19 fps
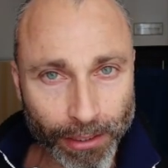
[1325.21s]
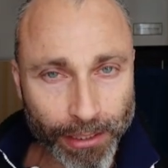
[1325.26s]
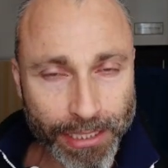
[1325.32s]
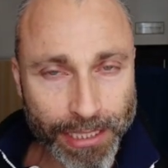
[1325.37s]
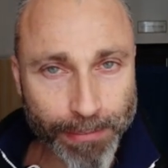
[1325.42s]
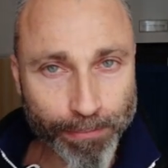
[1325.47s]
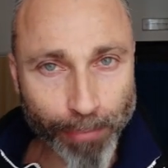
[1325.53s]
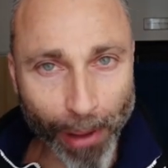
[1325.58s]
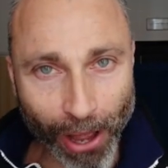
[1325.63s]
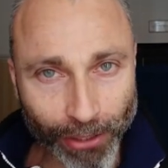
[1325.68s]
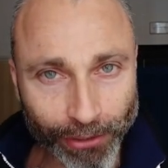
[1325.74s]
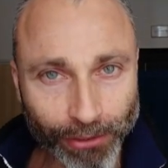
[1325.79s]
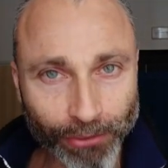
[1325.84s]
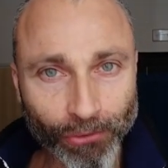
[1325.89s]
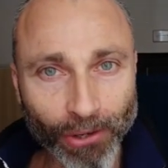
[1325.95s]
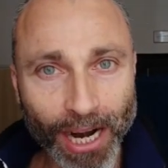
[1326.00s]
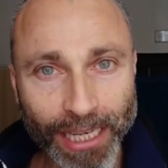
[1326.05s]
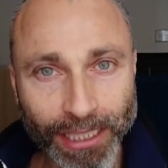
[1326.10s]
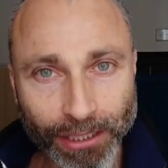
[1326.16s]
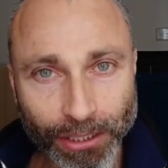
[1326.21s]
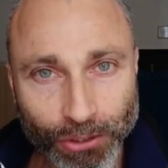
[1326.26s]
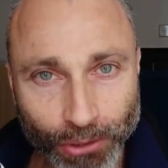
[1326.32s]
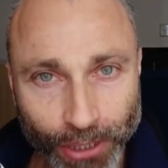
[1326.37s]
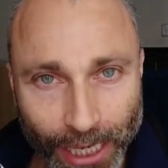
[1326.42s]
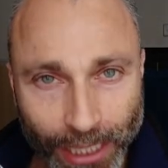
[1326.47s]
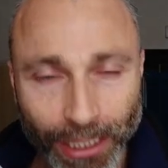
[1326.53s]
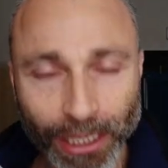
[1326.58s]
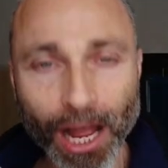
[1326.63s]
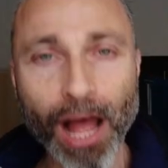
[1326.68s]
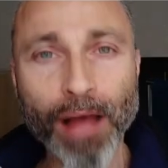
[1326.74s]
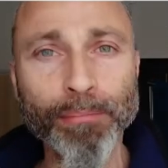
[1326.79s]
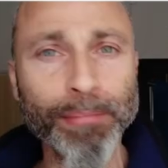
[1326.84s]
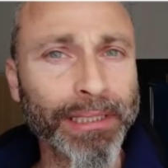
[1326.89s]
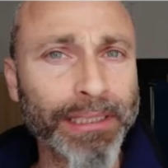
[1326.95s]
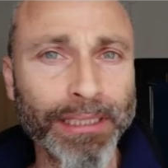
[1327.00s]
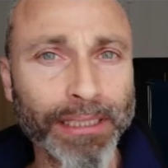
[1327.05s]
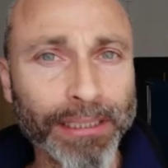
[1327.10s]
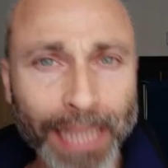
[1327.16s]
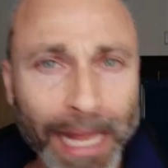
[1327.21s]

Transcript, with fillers: spot right you can comment